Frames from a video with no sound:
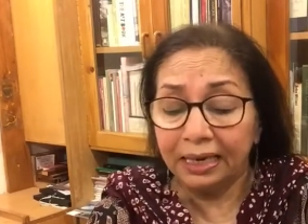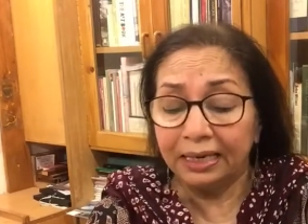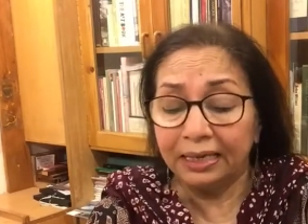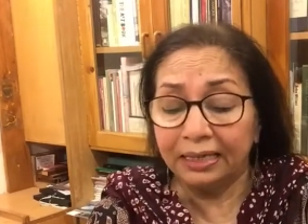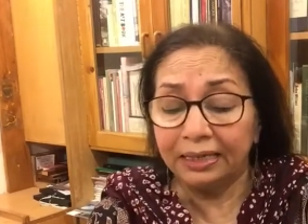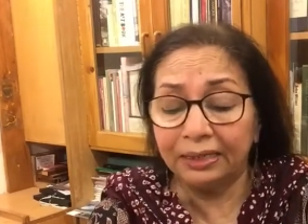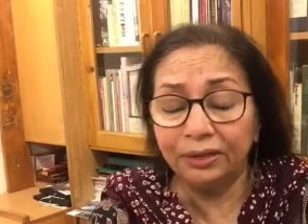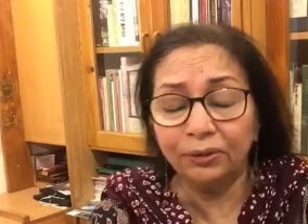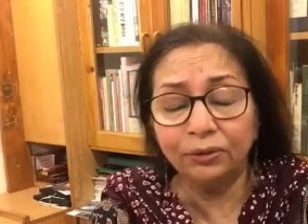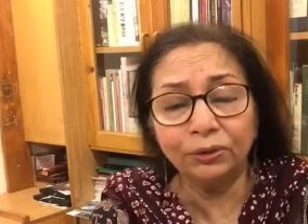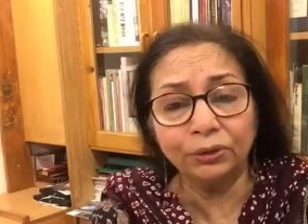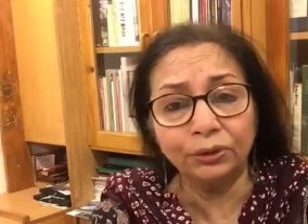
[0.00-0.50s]

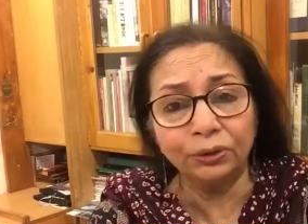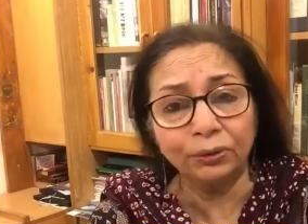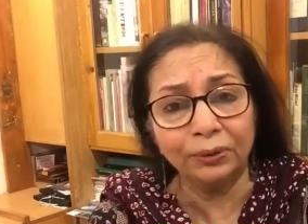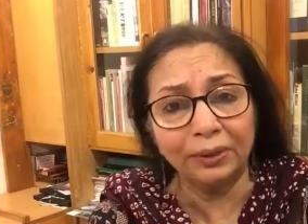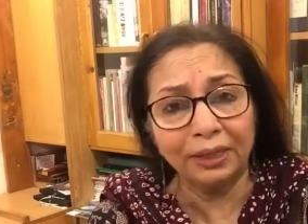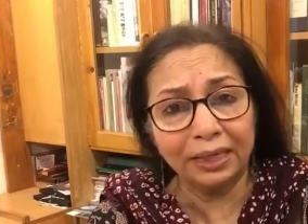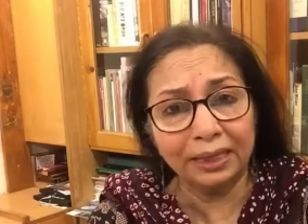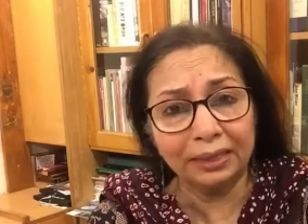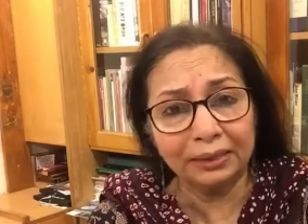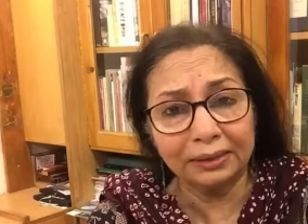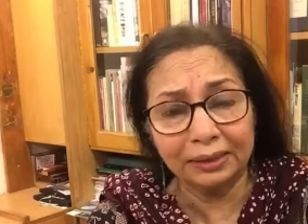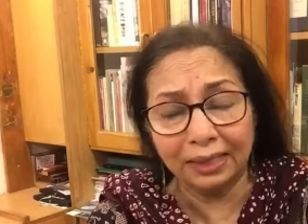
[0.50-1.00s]
He used to
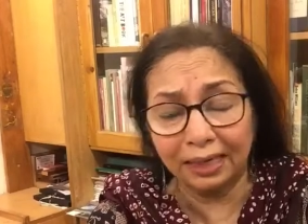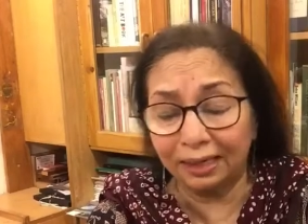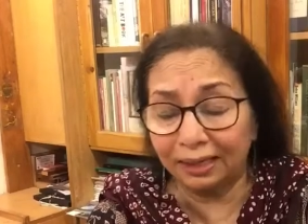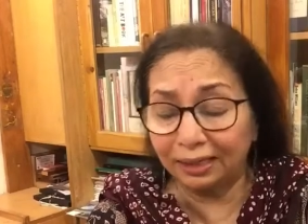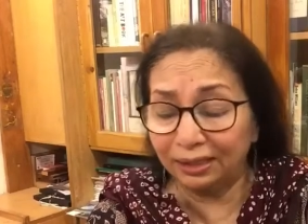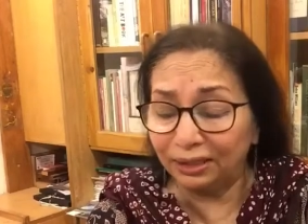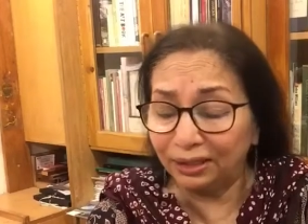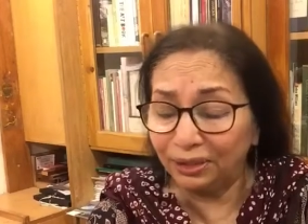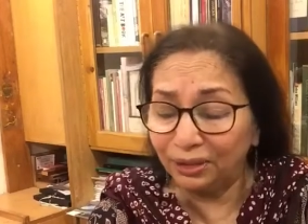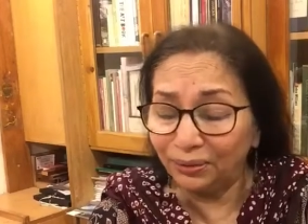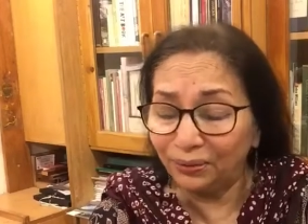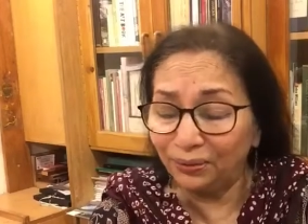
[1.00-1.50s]
get a
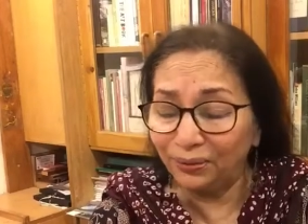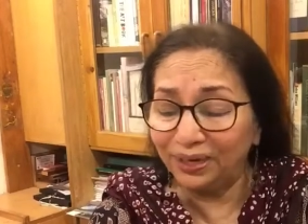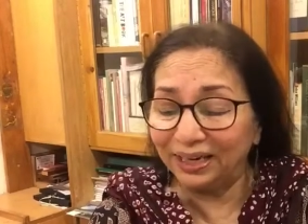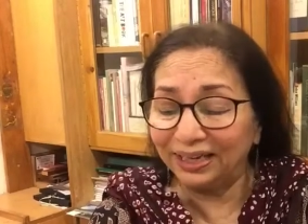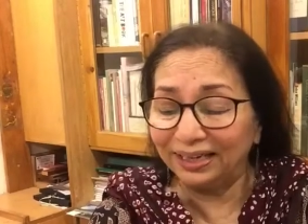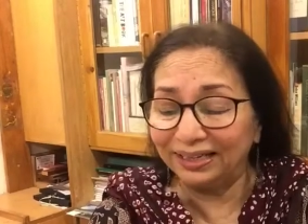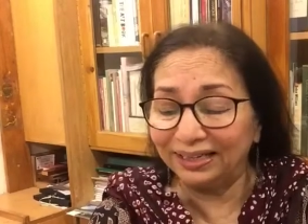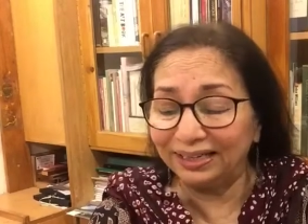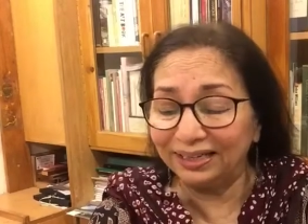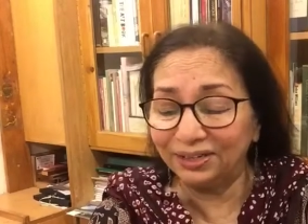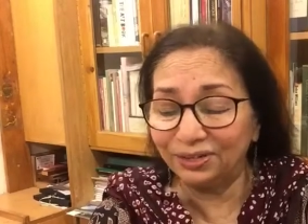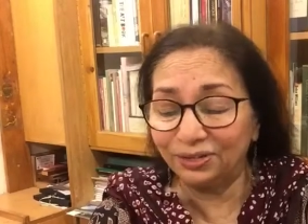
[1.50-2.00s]
new
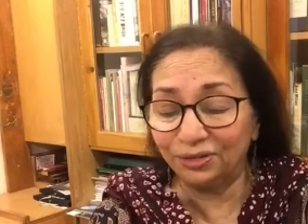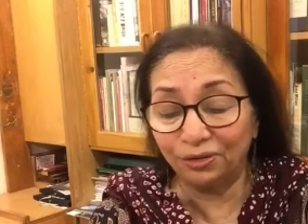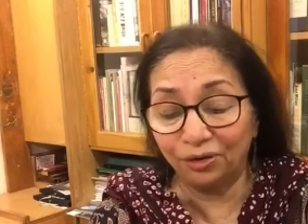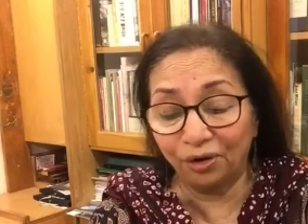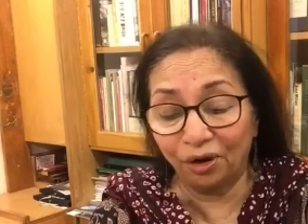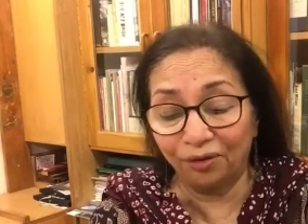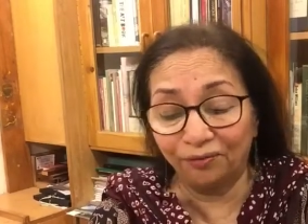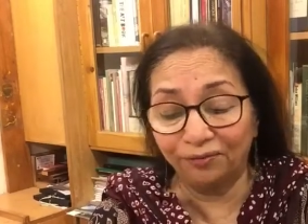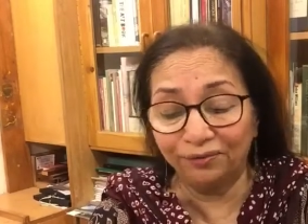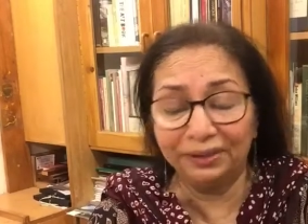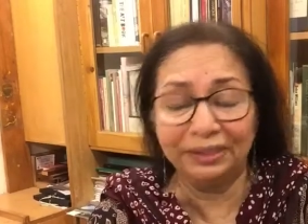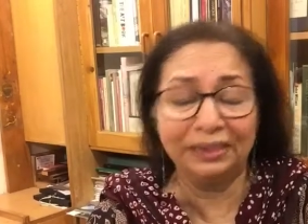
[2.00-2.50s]
English
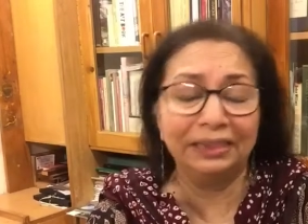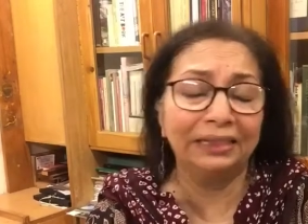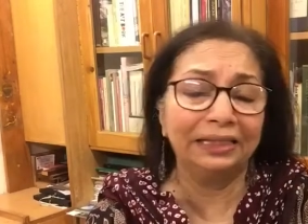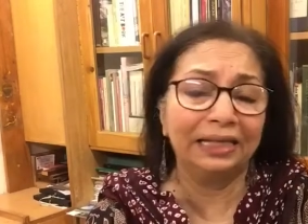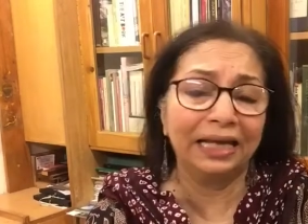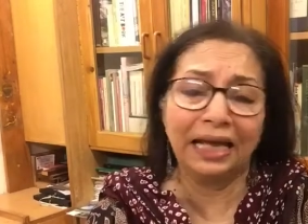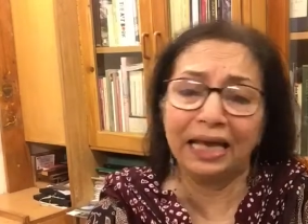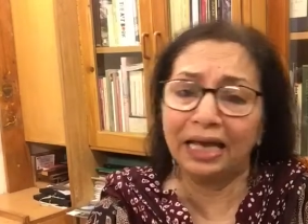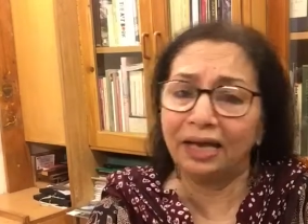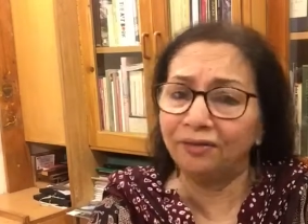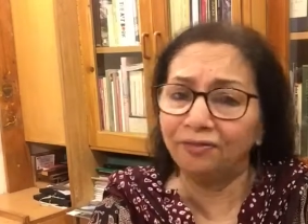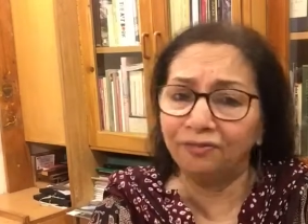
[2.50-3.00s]
novel
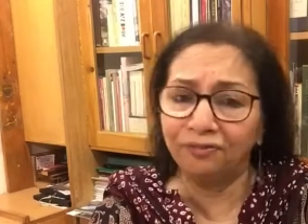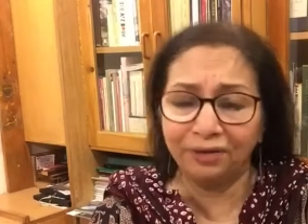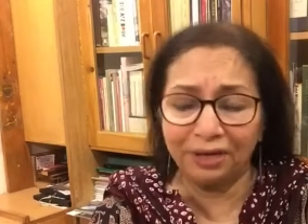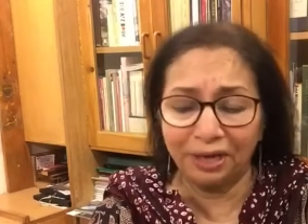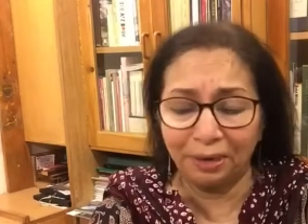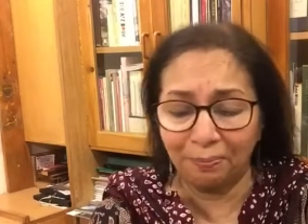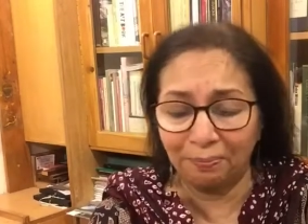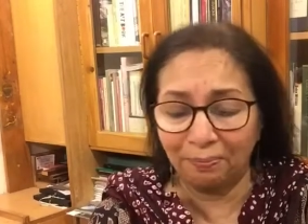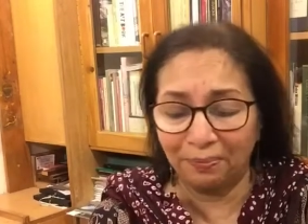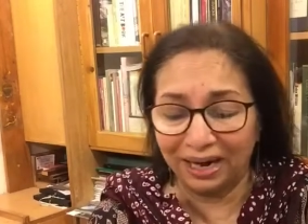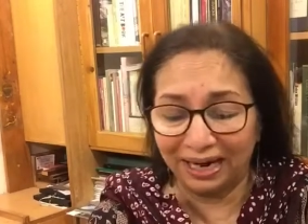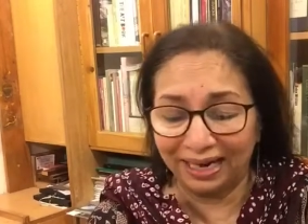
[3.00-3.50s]

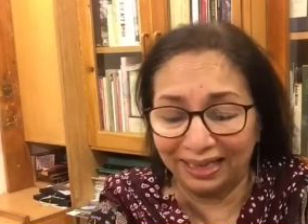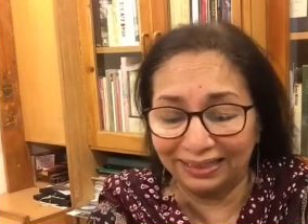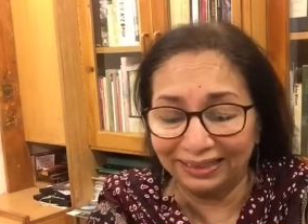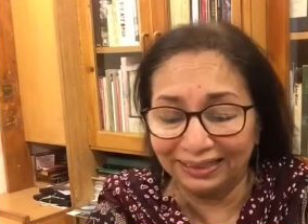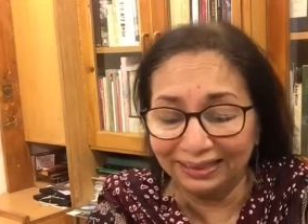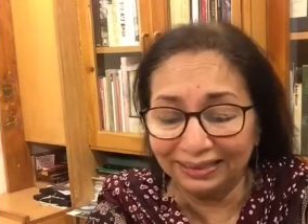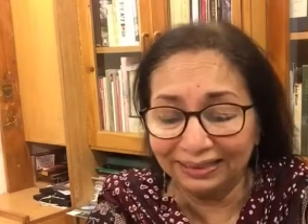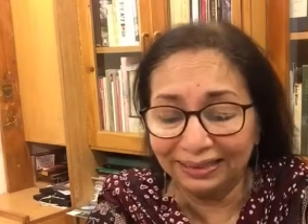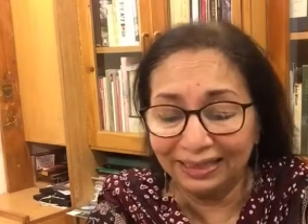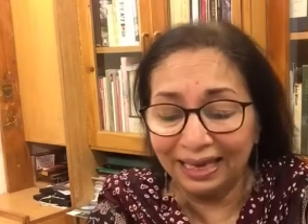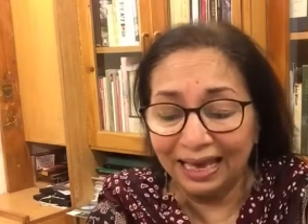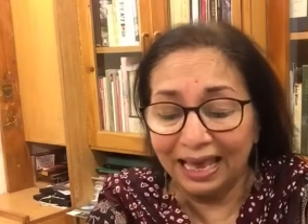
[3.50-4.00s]
every
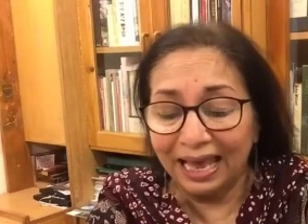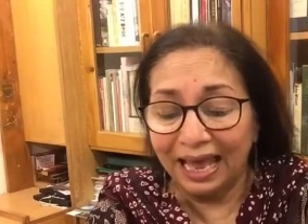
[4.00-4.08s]
month